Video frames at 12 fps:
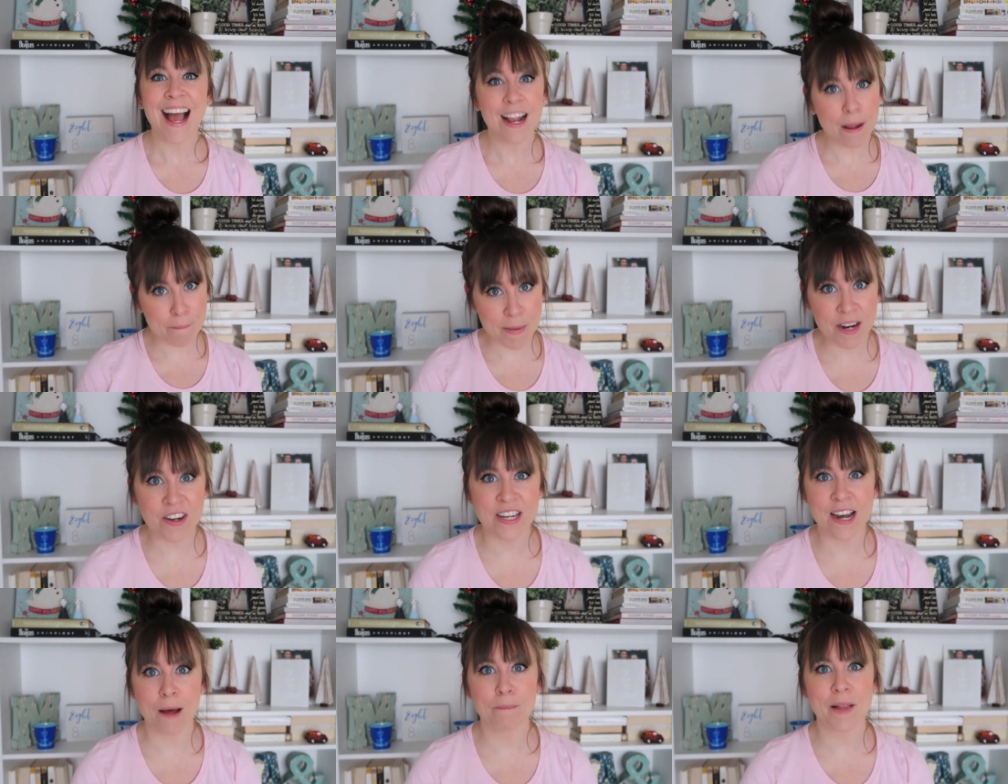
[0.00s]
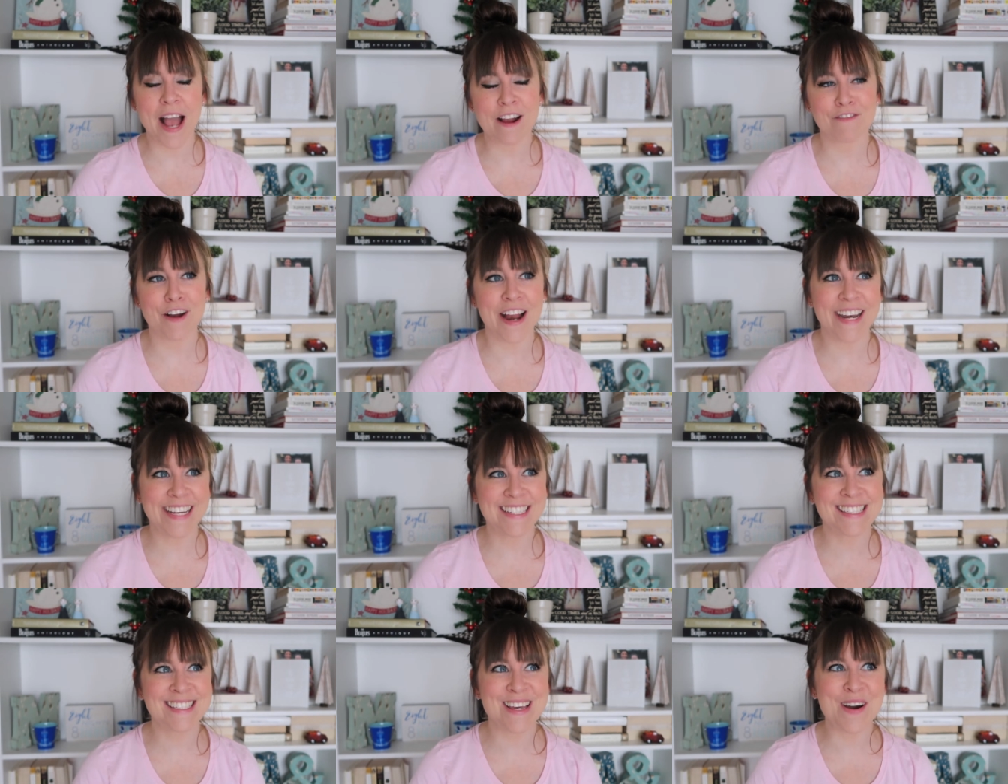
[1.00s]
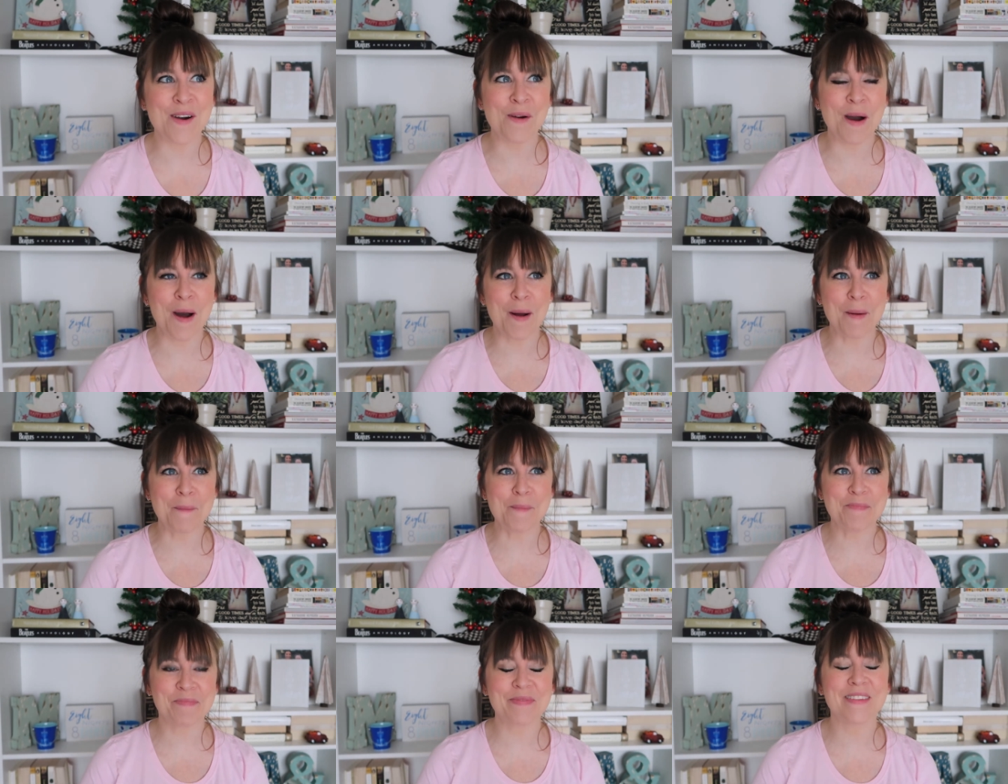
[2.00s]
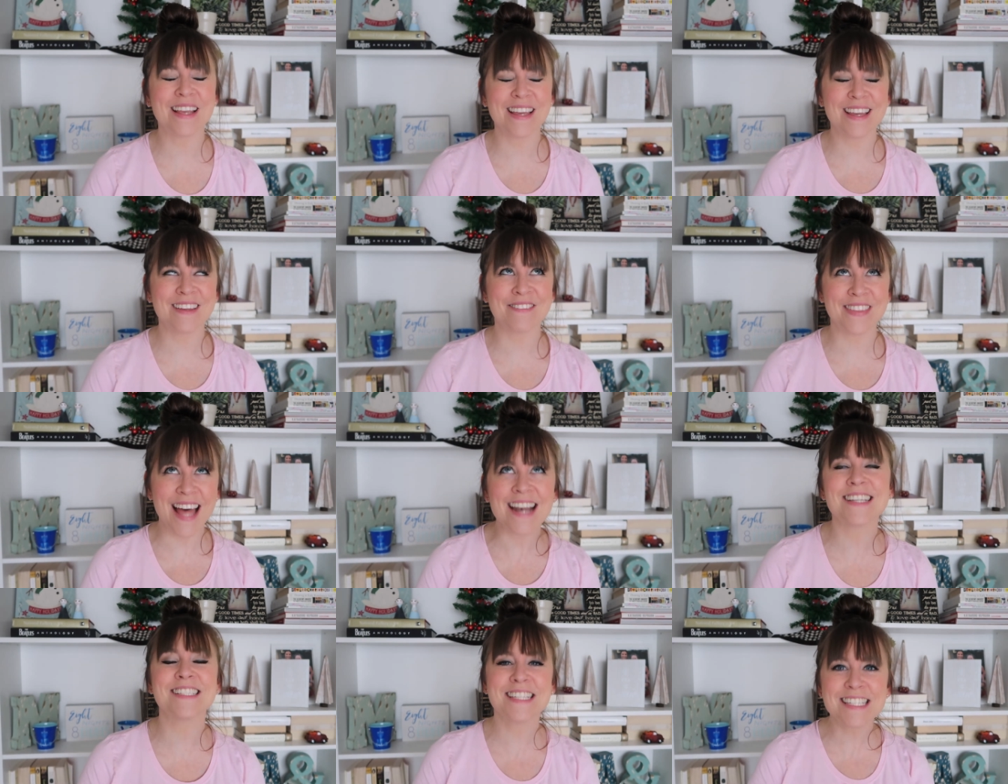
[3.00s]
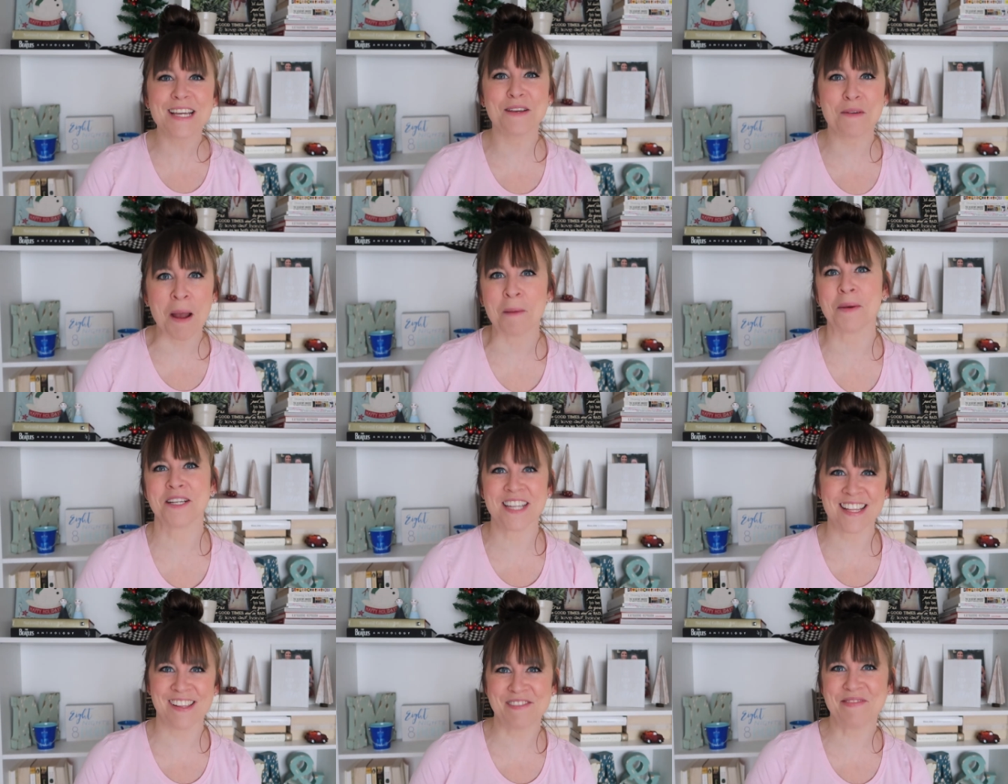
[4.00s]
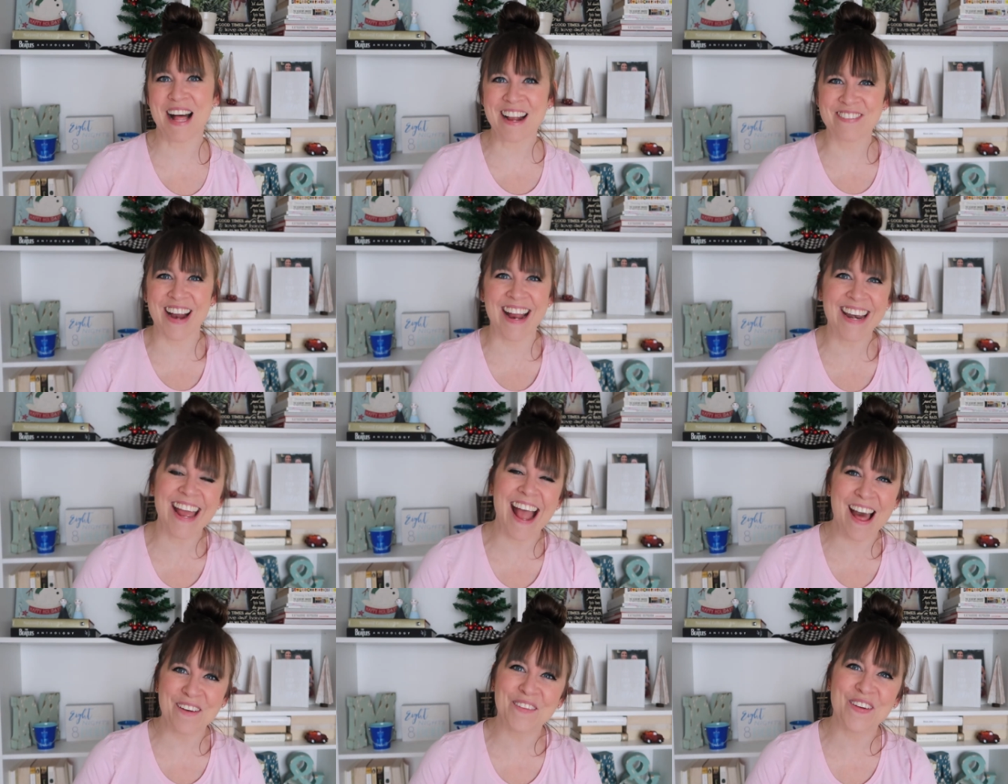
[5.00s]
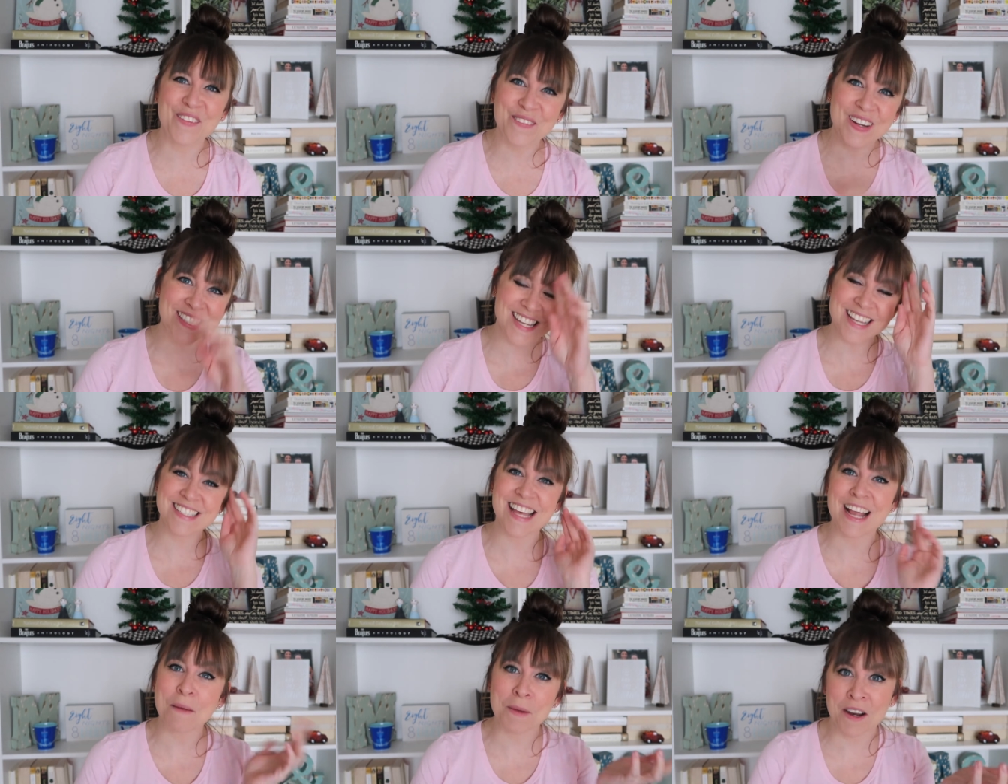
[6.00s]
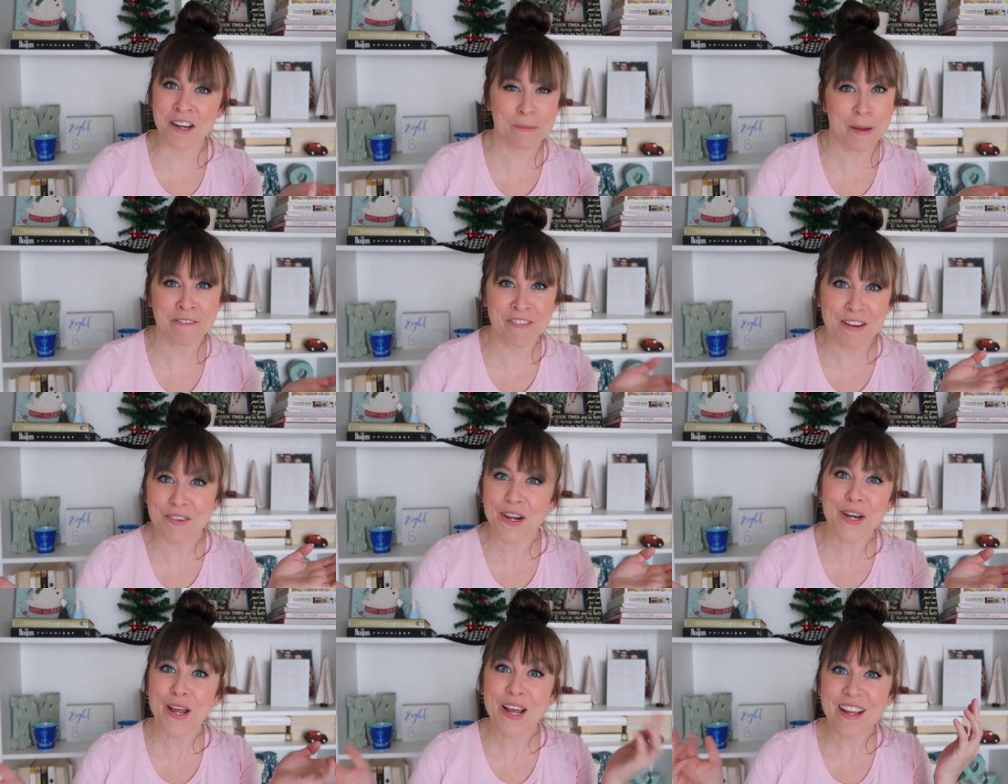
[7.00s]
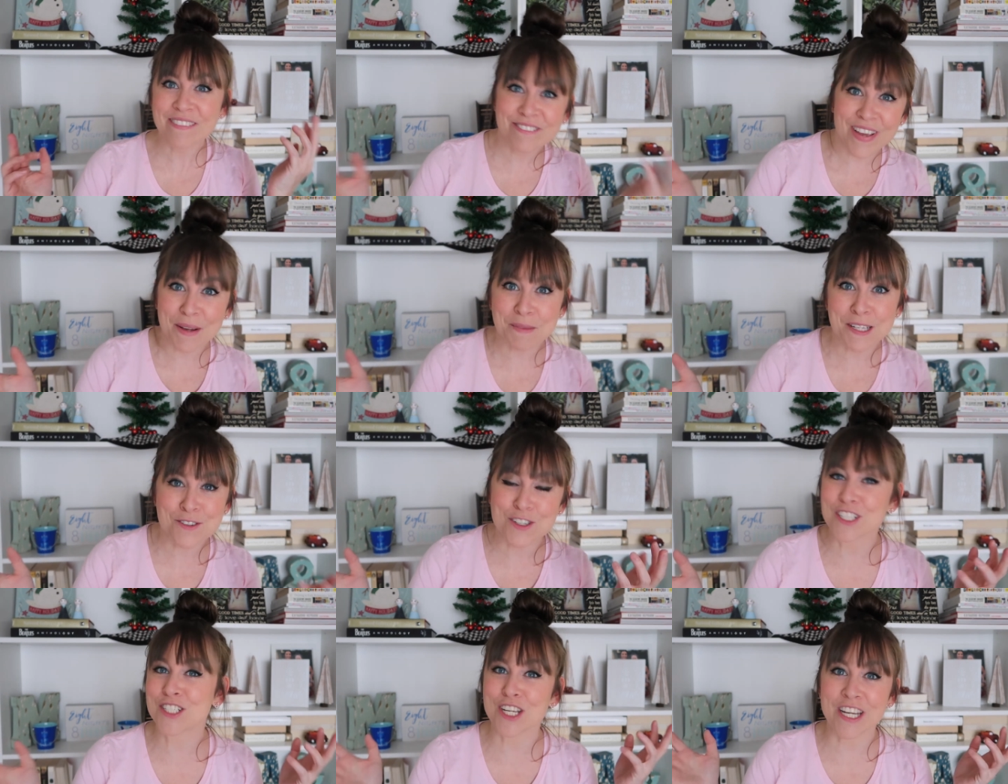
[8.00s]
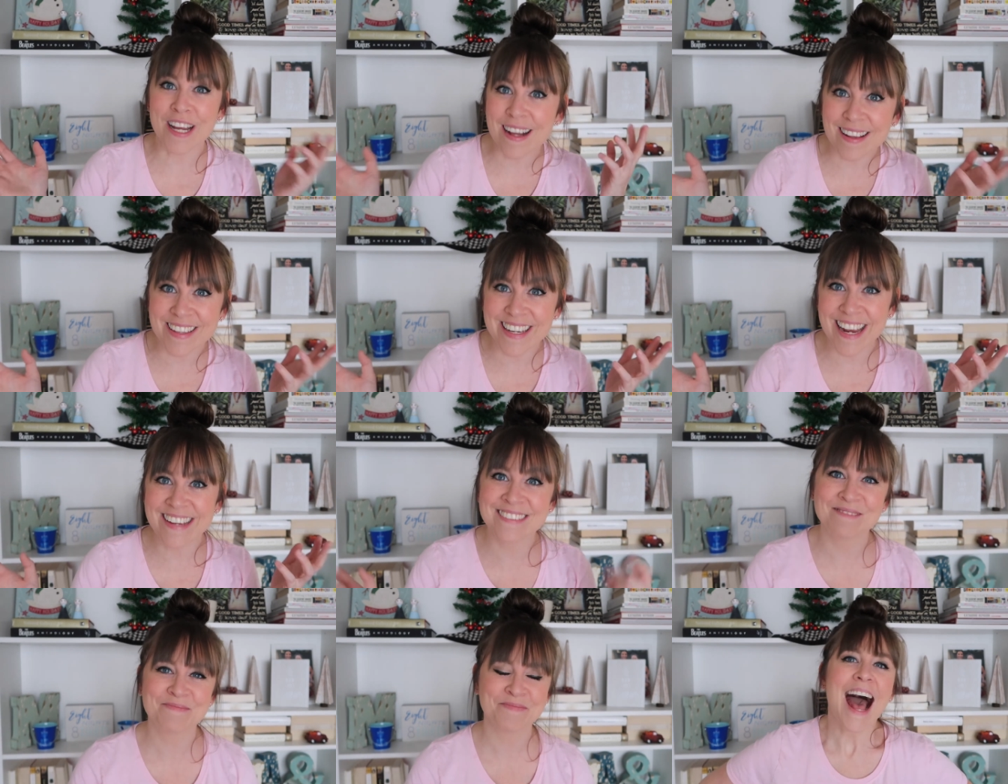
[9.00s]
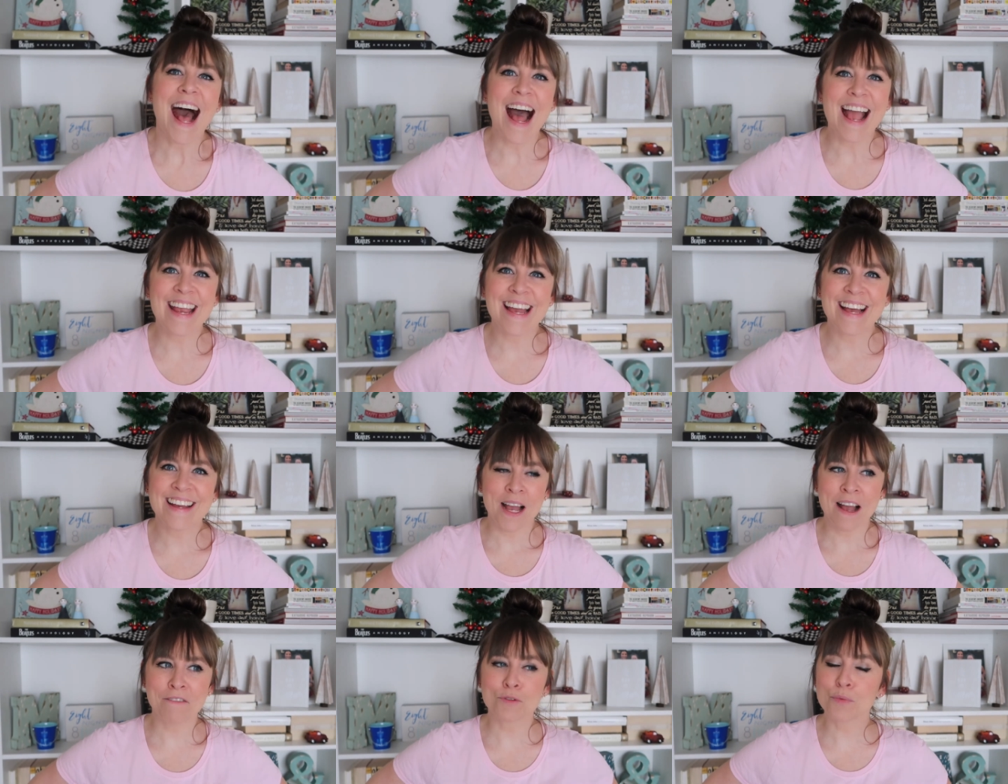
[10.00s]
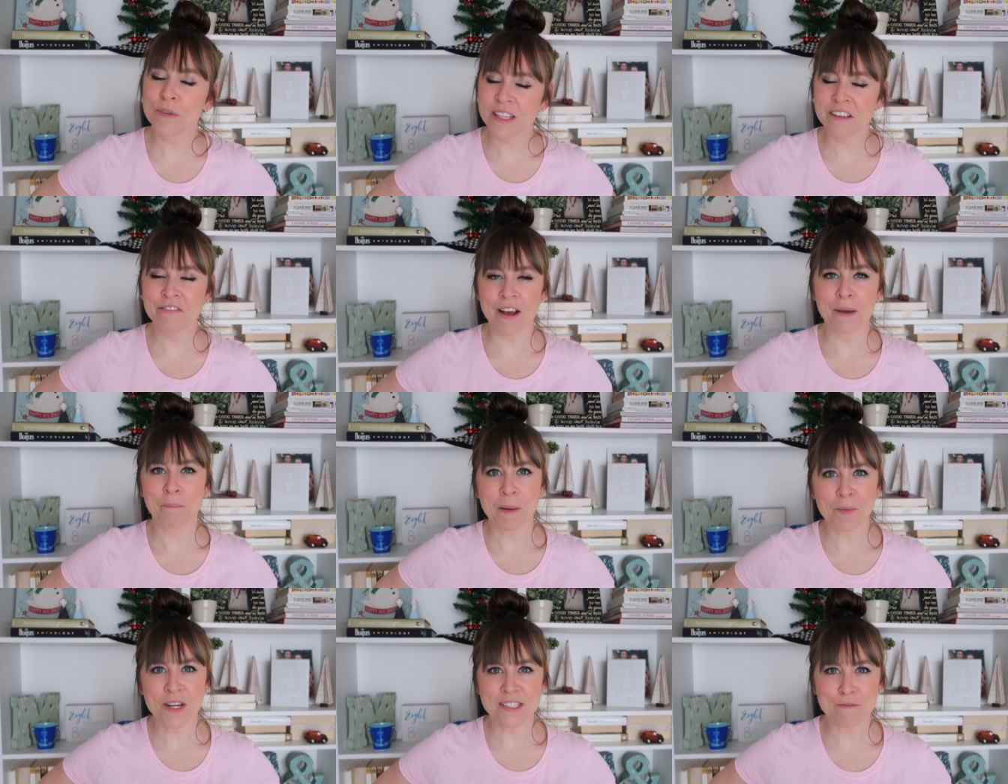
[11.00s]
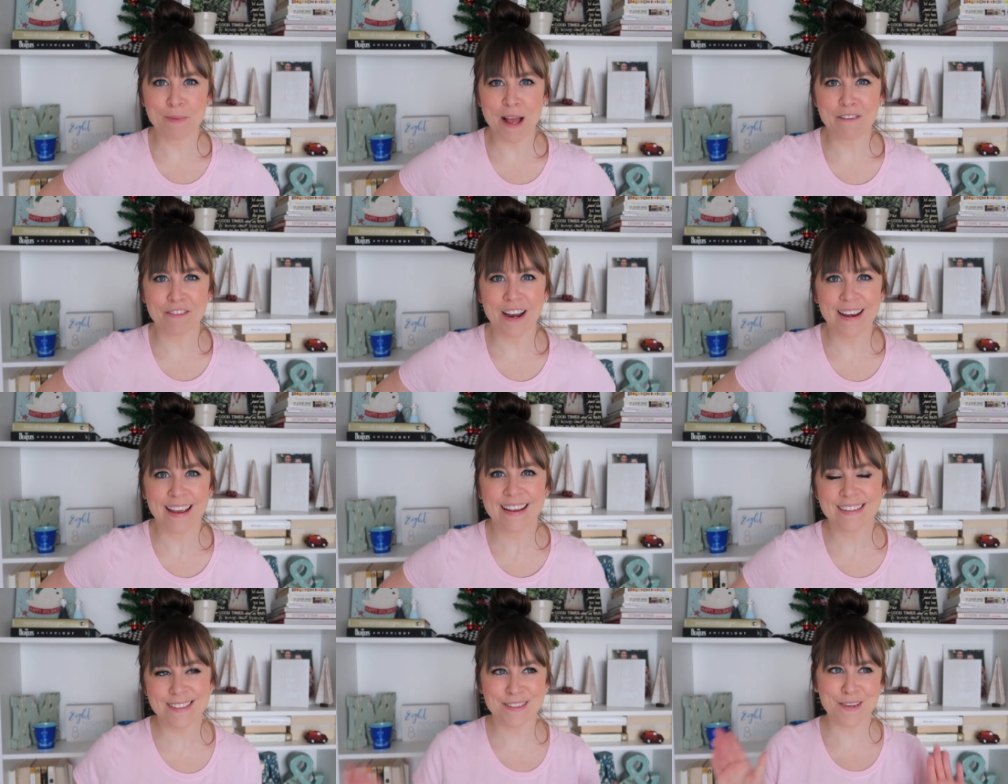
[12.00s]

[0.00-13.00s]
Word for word: I got married on Black Friday. So um, if that doesn't tell you how much I love Black Friday, I don't know what does. I got married on my favorite family tradition holiday. I have really fond memories of Black Friday.